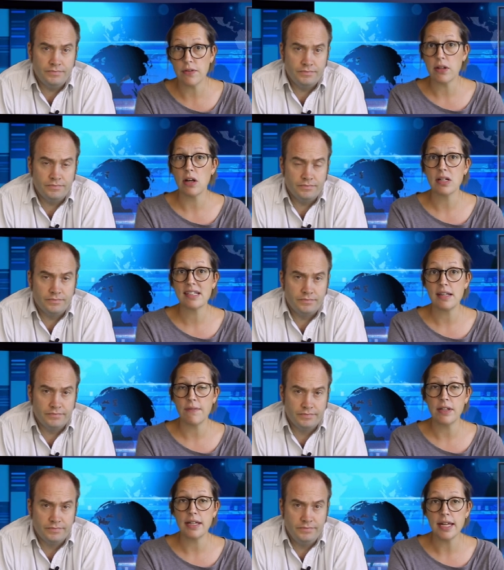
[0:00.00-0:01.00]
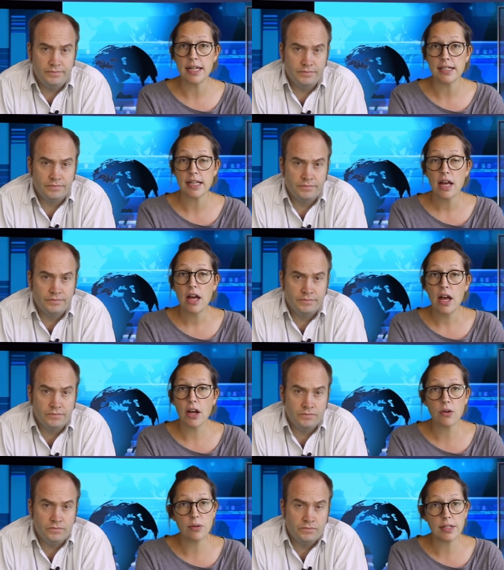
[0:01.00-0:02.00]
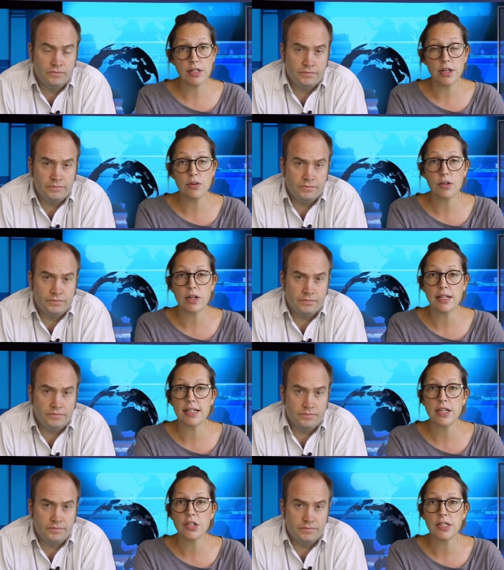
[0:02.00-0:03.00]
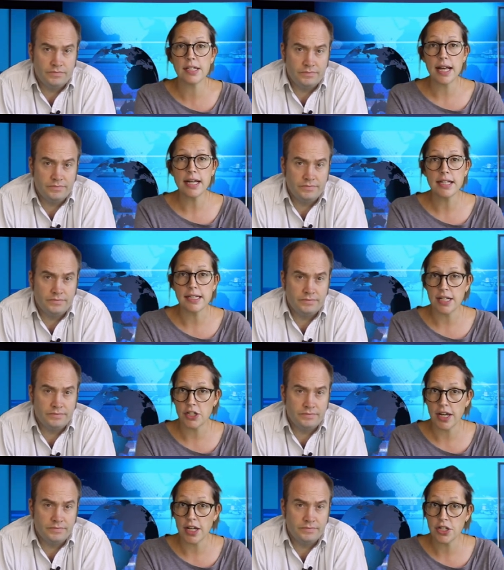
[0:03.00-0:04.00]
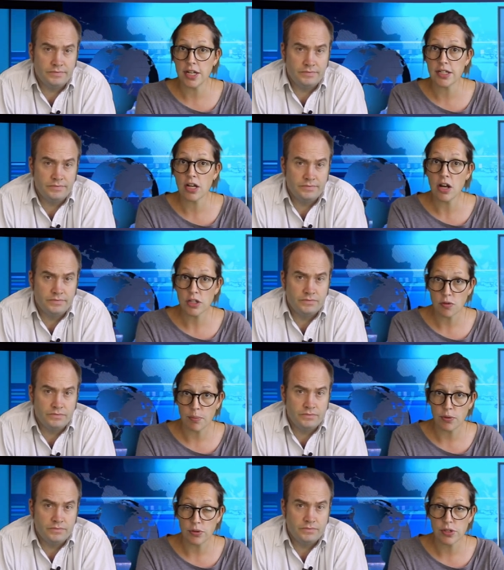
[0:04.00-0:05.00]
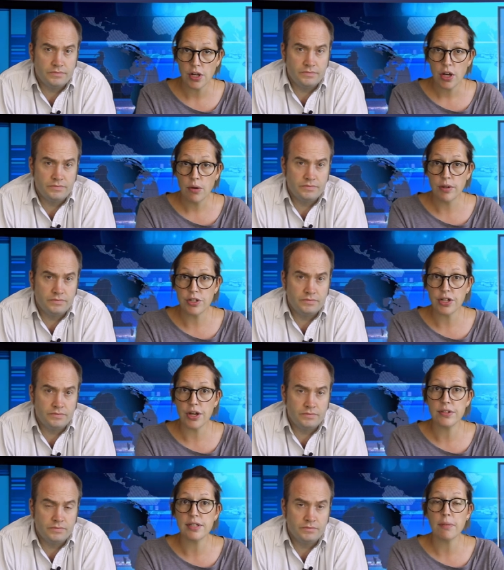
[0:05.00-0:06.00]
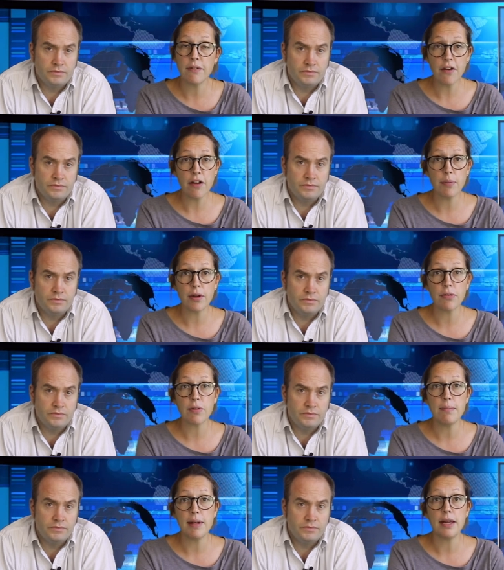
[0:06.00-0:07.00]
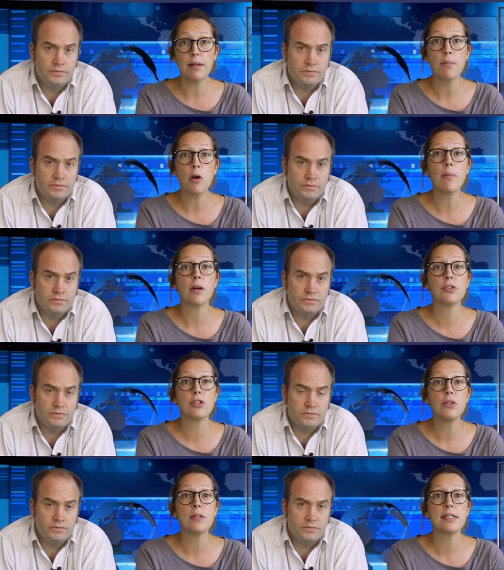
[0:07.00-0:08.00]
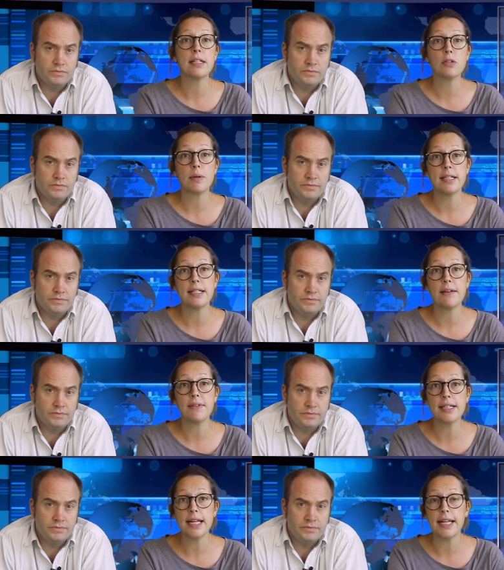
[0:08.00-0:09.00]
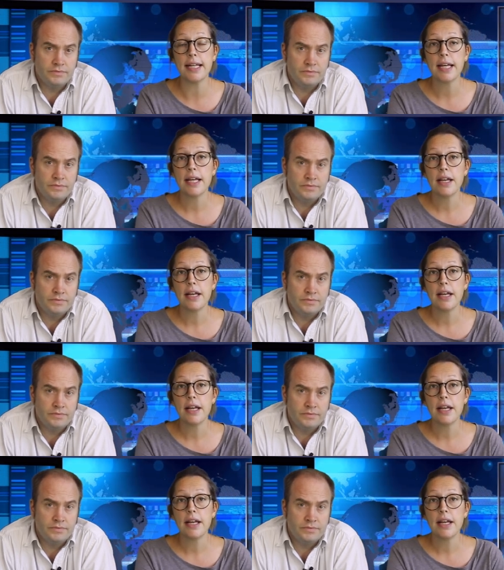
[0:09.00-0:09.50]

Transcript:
Speaker 1: over the last seven years, according to the organisation's latest Education at a Glance report, which shows there were 5.3 million mobile students in 2017.